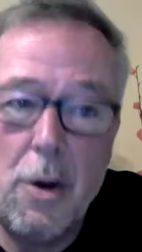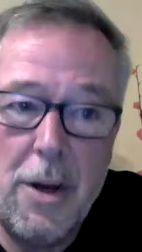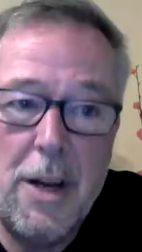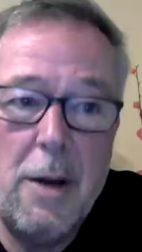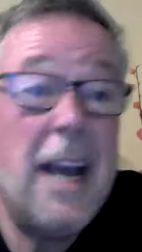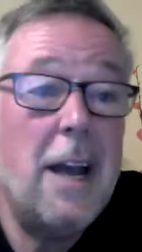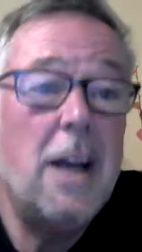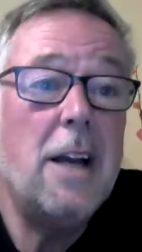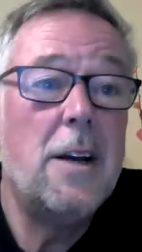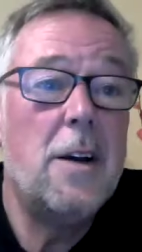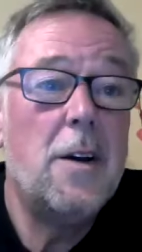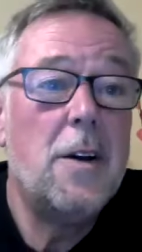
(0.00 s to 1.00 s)
sort of at
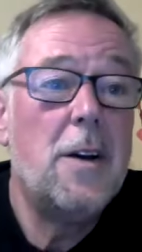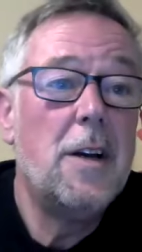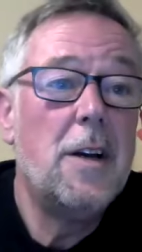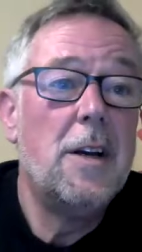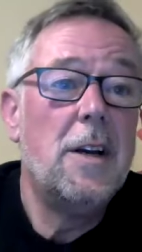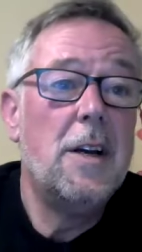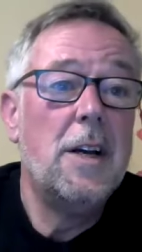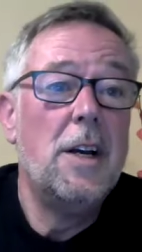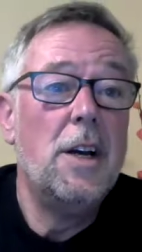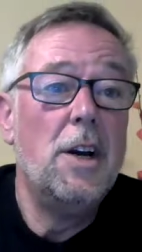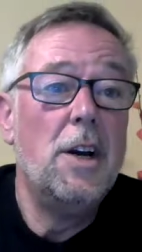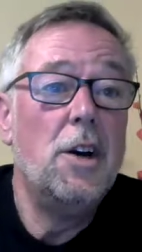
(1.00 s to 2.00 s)
the same time, but it's not
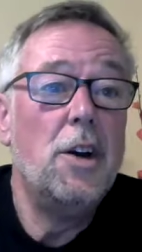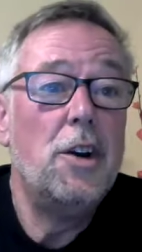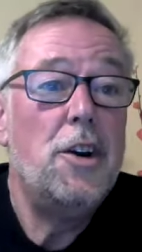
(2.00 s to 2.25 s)
like that.